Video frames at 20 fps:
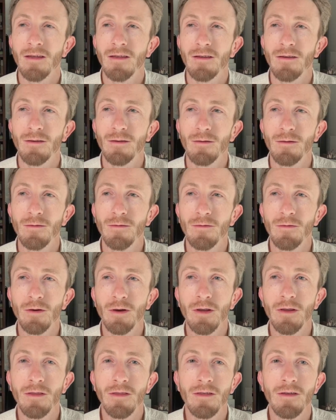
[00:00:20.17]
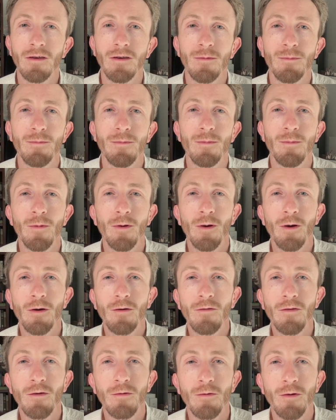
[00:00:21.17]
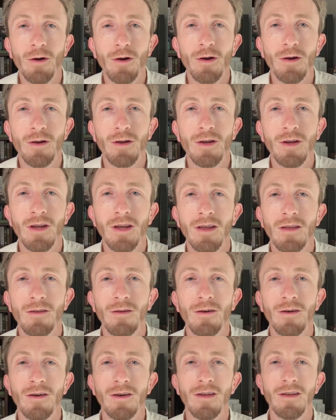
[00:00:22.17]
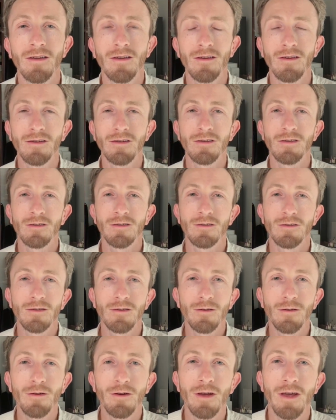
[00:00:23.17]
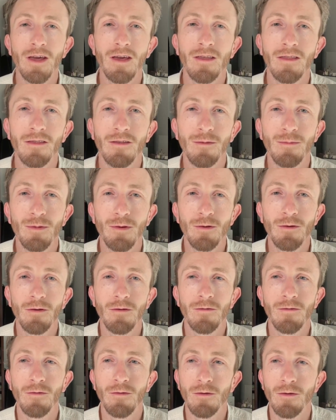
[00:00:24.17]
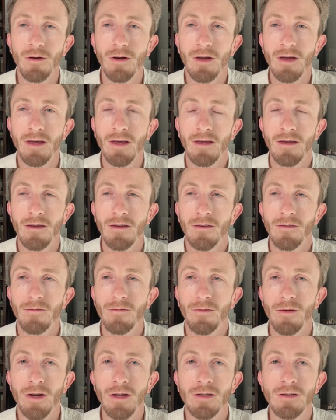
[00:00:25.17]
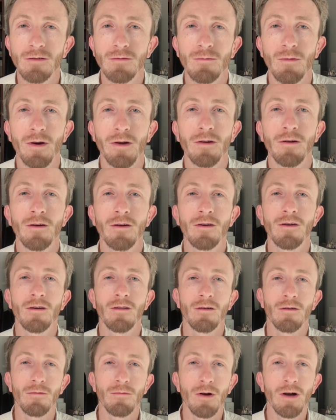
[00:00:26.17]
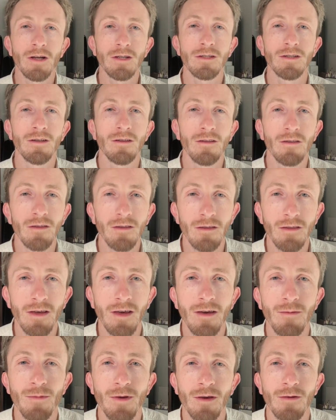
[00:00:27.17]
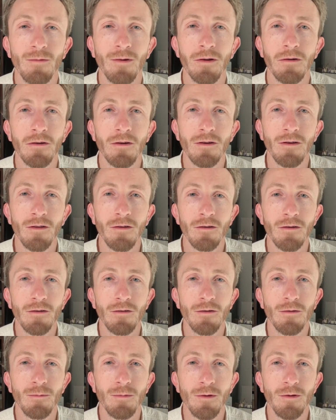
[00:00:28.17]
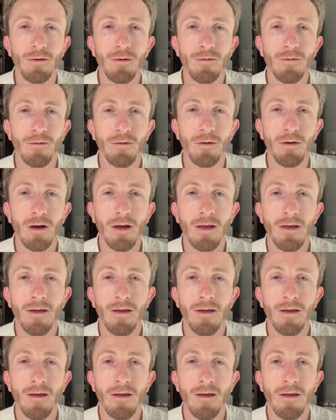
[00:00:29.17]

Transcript: to avoid the overworked look and to just create the beautiful, fresh watercolor washes that make watercolor so beautiful.